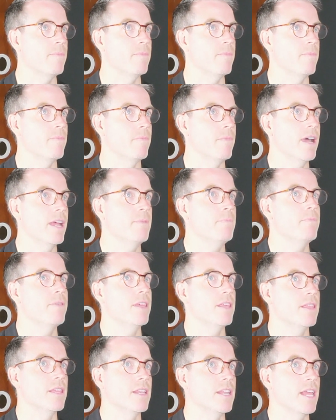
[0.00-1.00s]
might
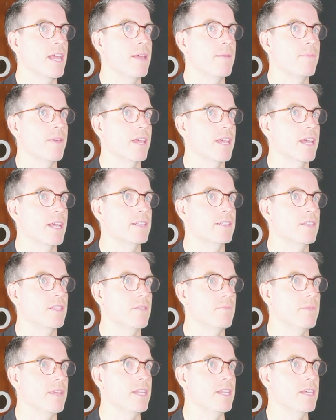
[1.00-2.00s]
be the name that gets in the
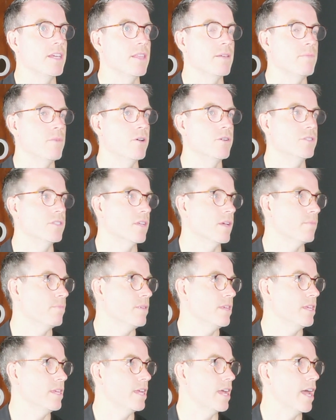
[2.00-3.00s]
media the most on
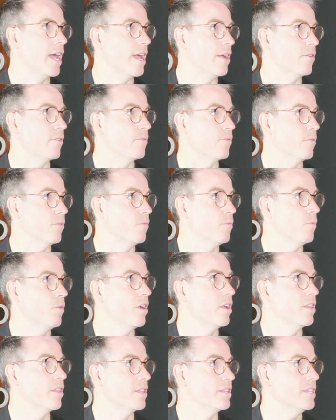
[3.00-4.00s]
PEI, or one
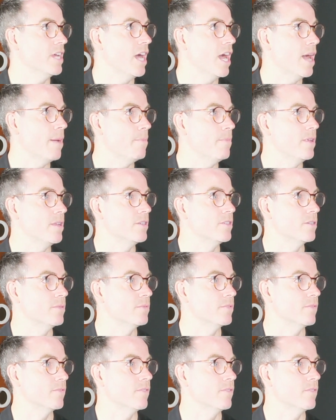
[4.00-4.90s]
of the top in terms of.